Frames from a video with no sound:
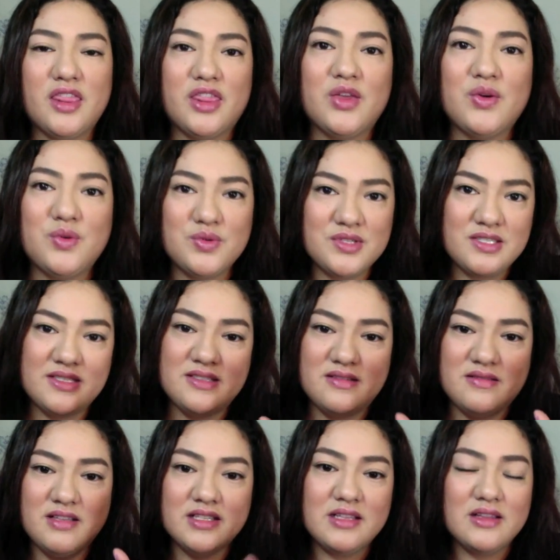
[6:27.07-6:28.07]
those
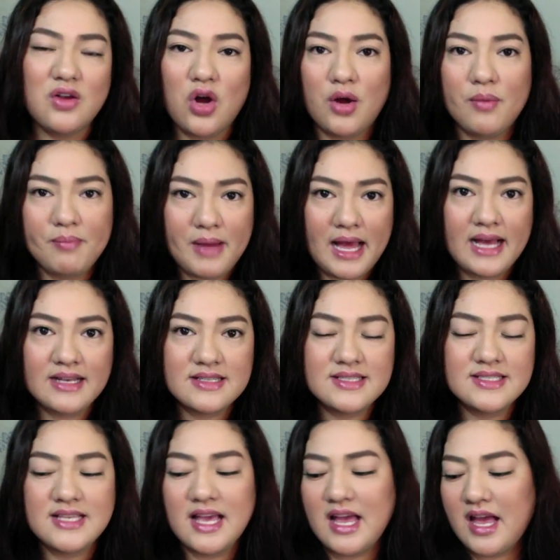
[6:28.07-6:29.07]
little
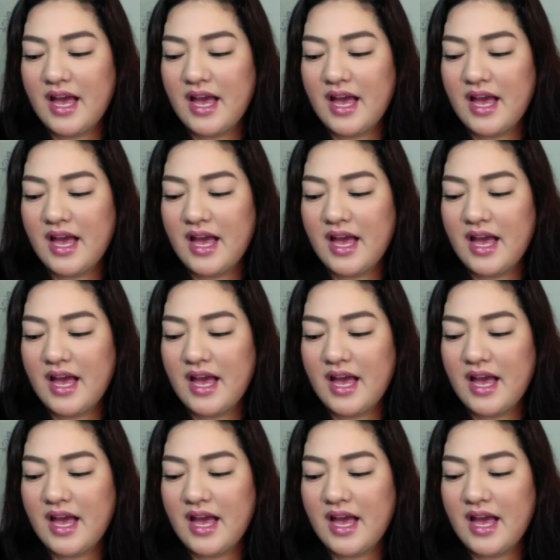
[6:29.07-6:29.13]
compacts.